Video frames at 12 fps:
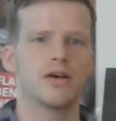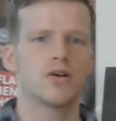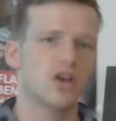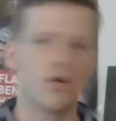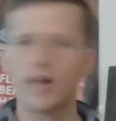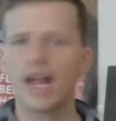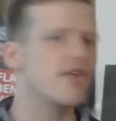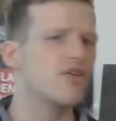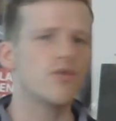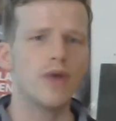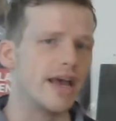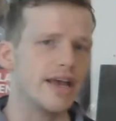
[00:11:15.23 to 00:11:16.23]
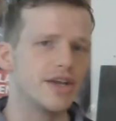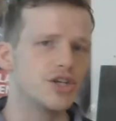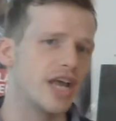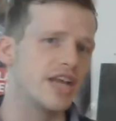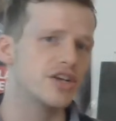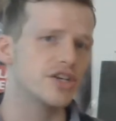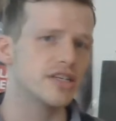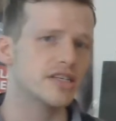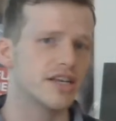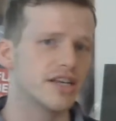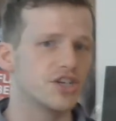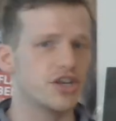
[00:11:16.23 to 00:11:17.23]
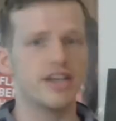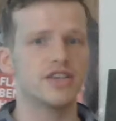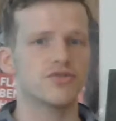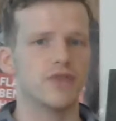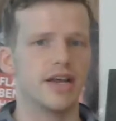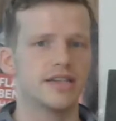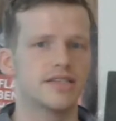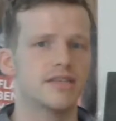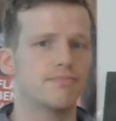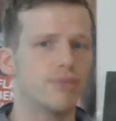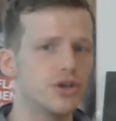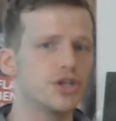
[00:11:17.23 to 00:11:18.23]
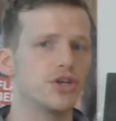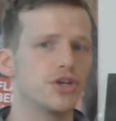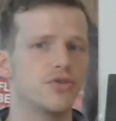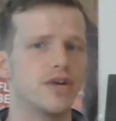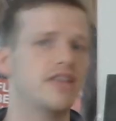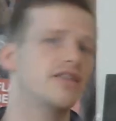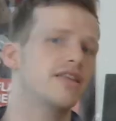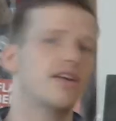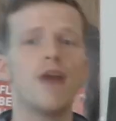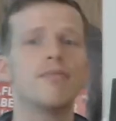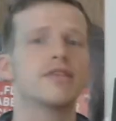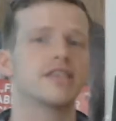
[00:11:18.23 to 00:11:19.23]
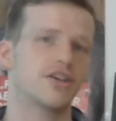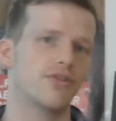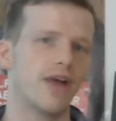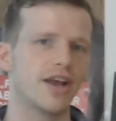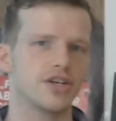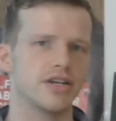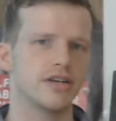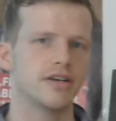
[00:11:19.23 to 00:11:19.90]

Going either way changes exchange rates to push you in the opposite direction.